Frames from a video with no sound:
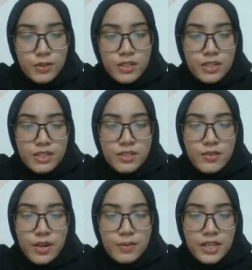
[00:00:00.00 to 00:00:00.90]
serious
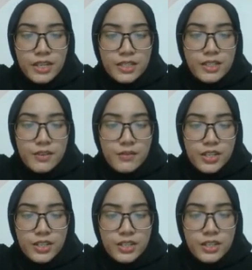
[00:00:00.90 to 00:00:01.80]
gram-negative
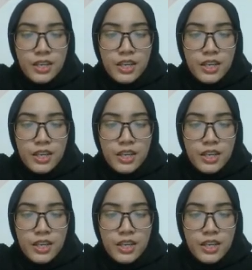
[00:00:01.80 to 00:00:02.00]
infection.